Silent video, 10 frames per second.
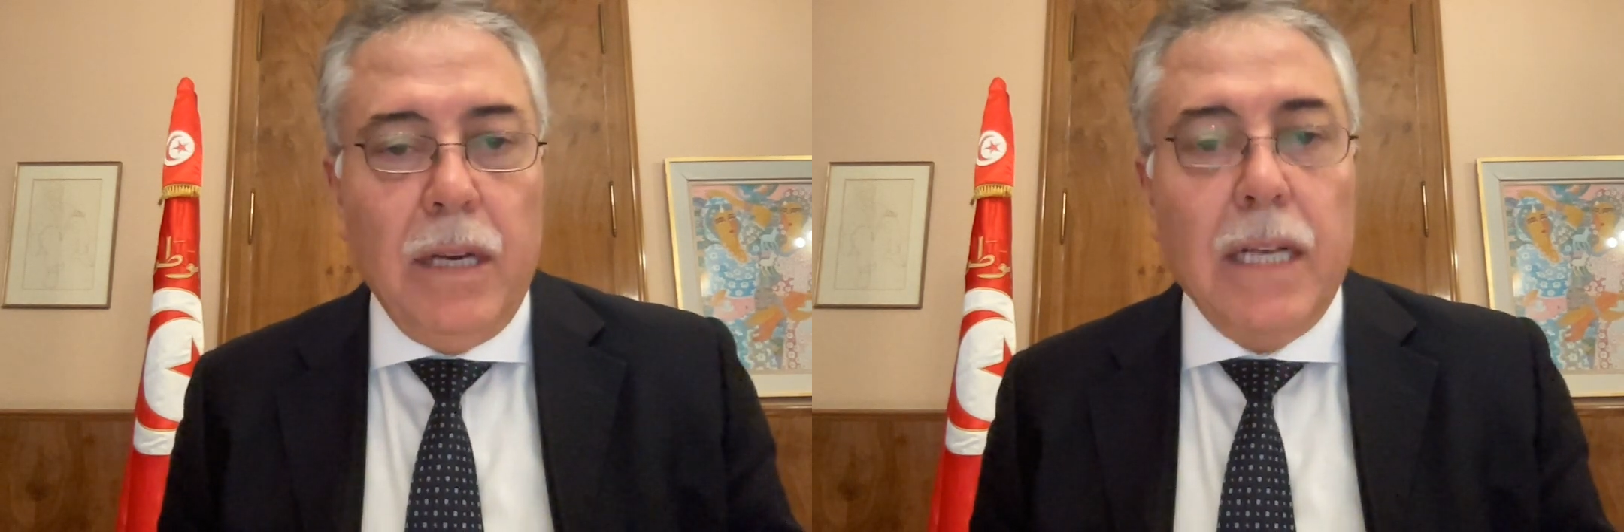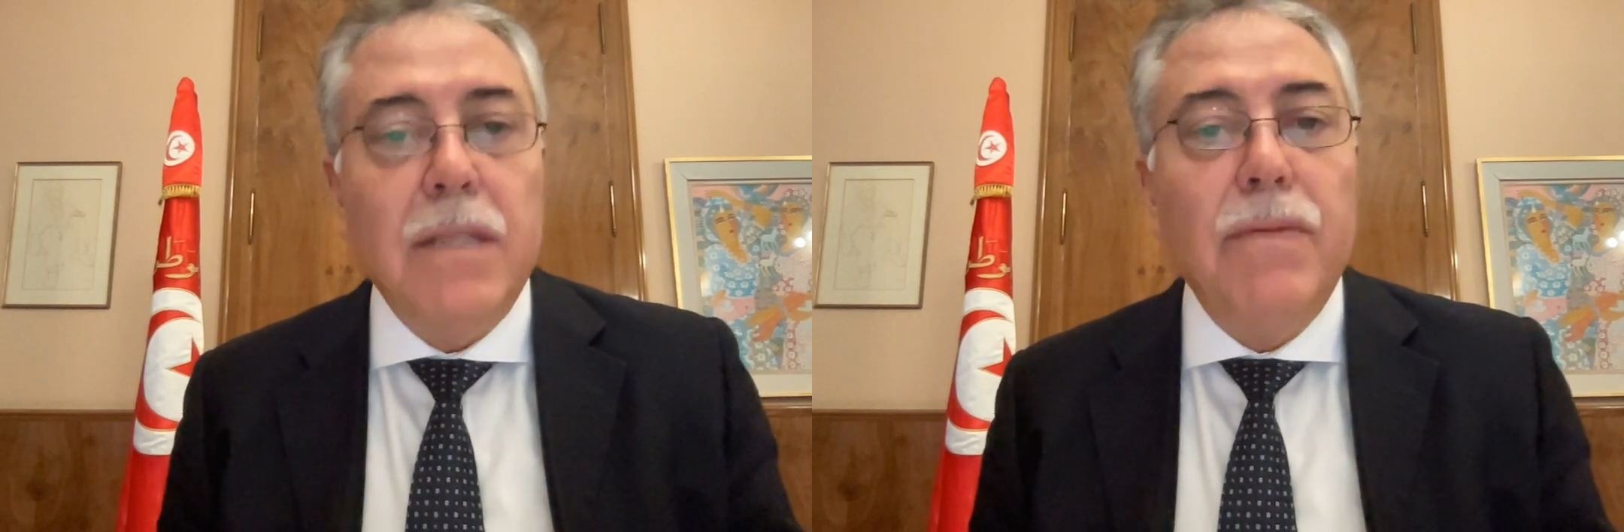
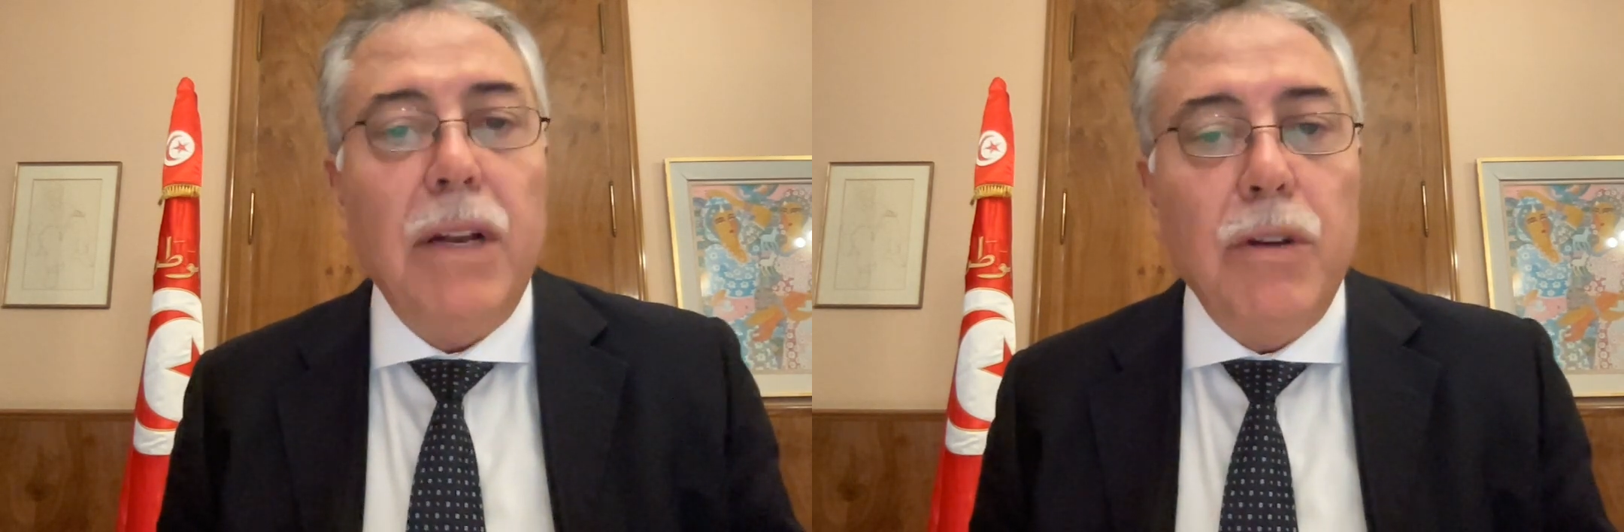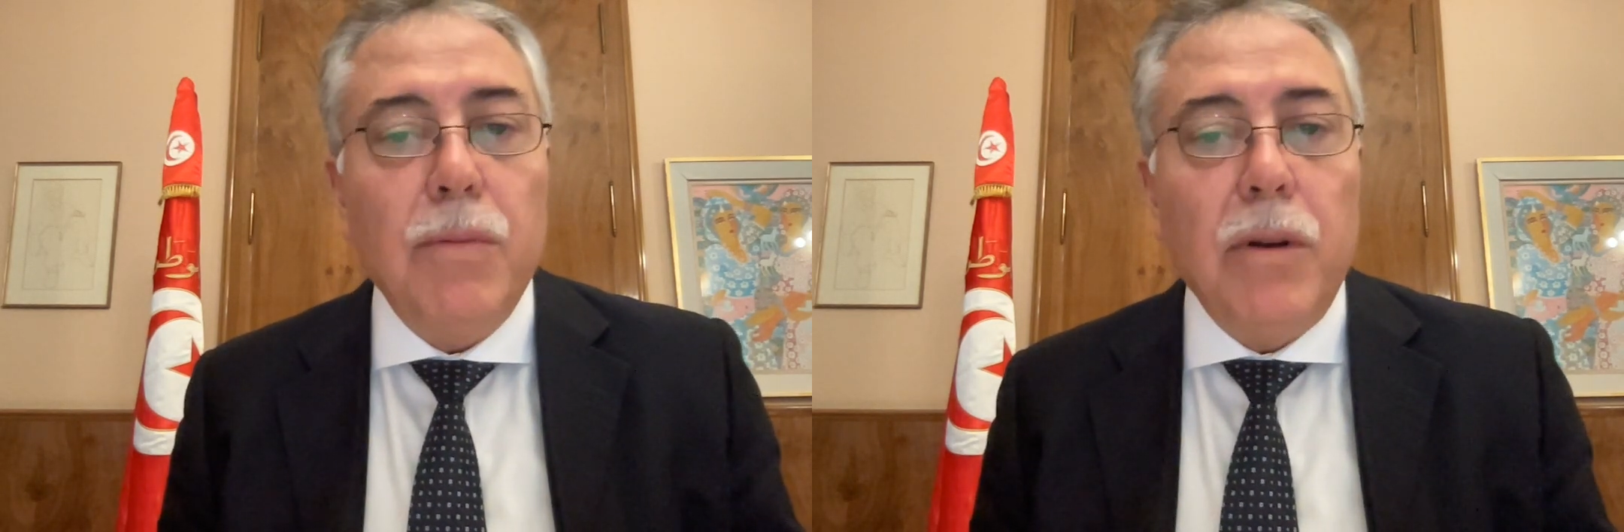as
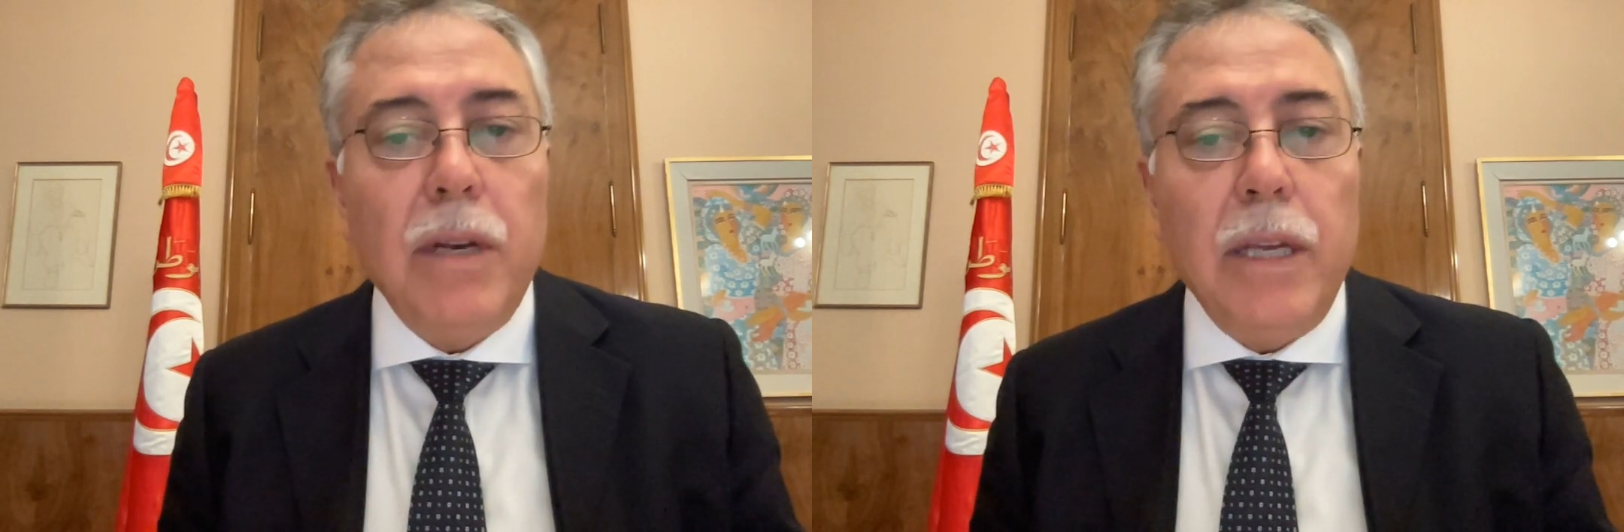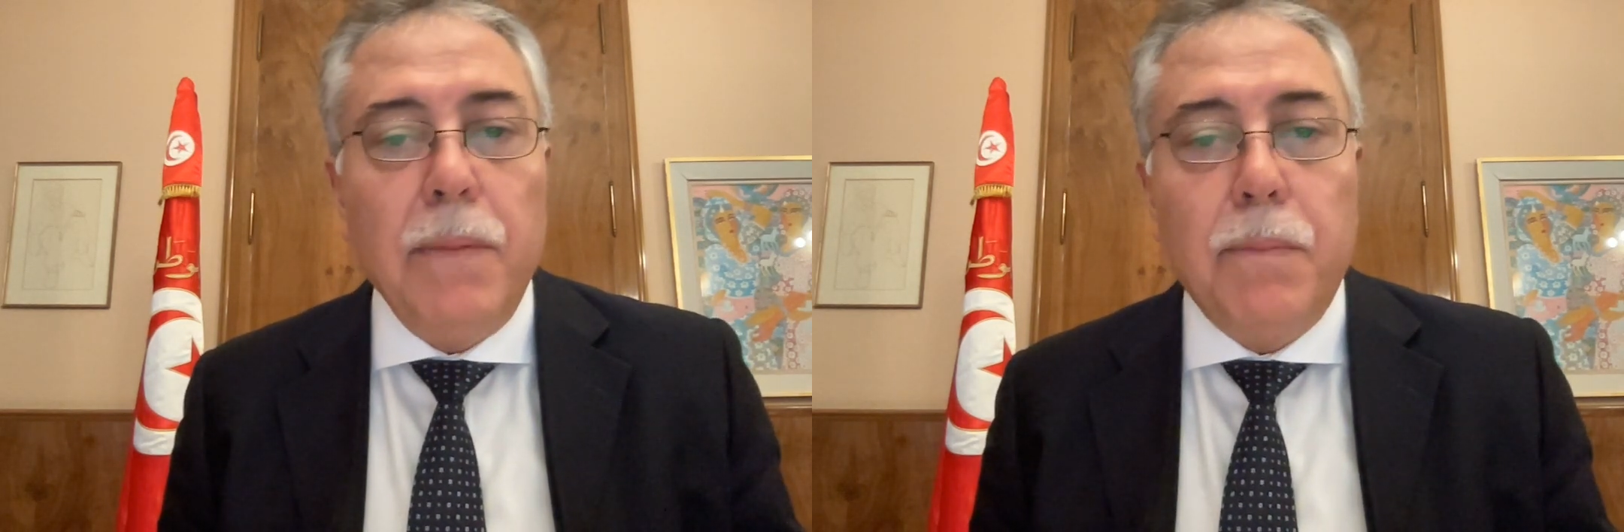valuable
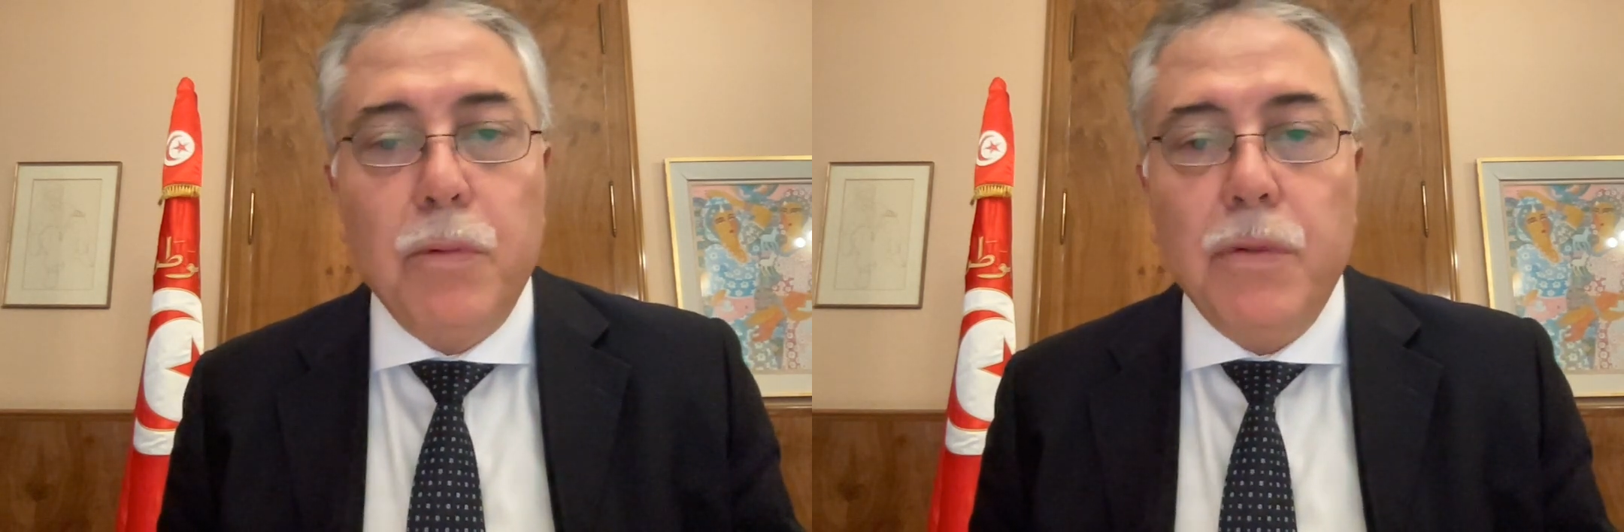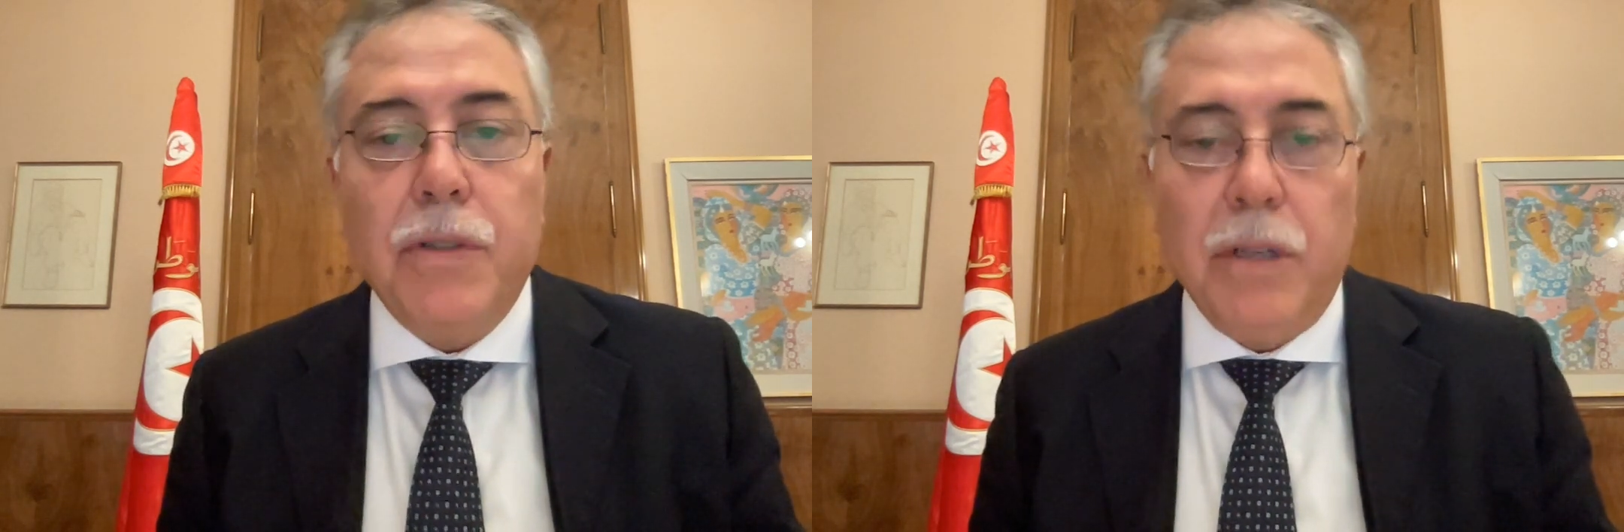
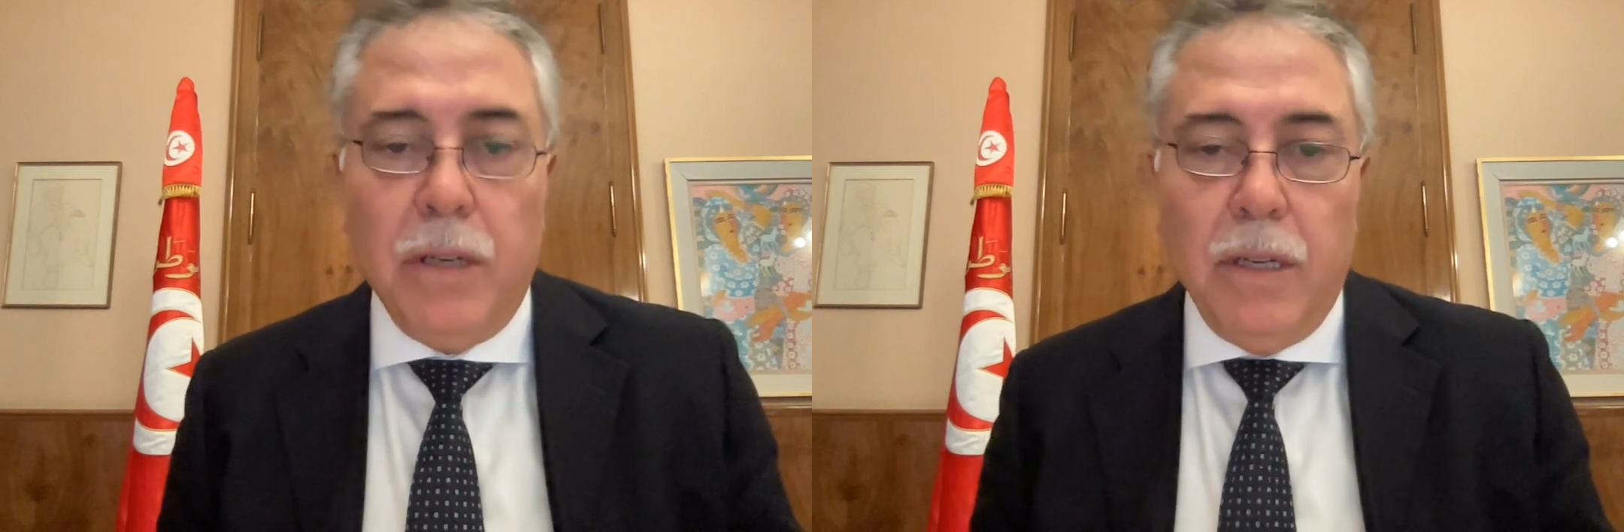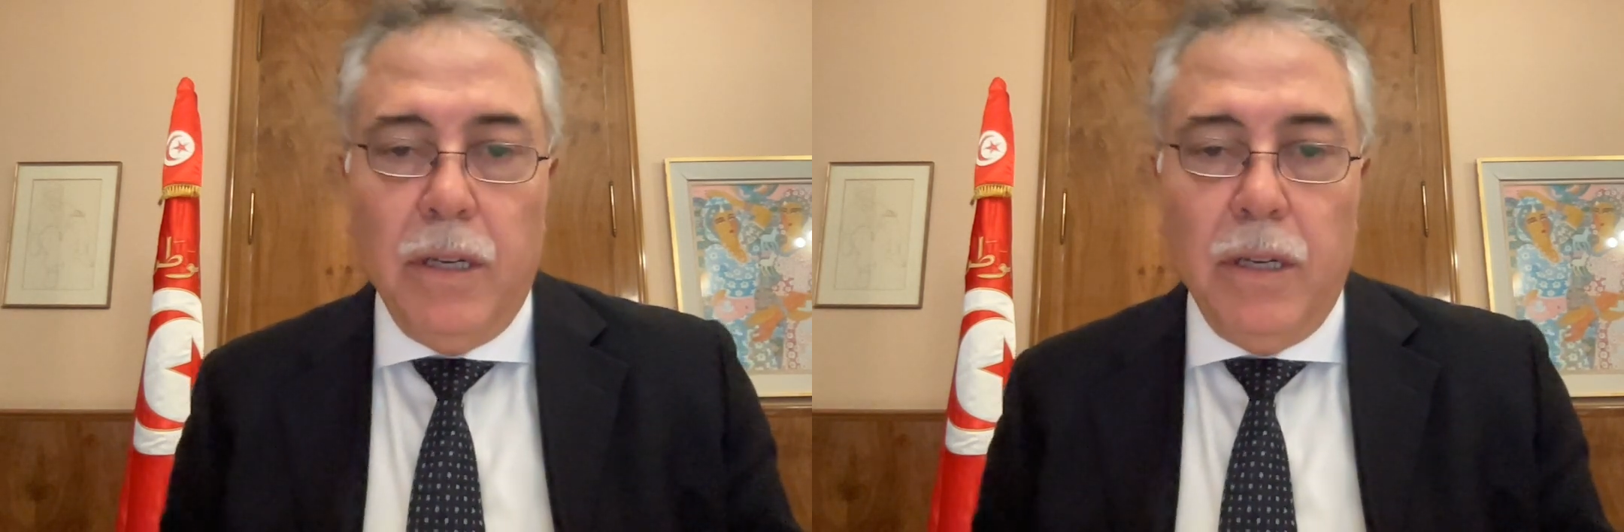inputs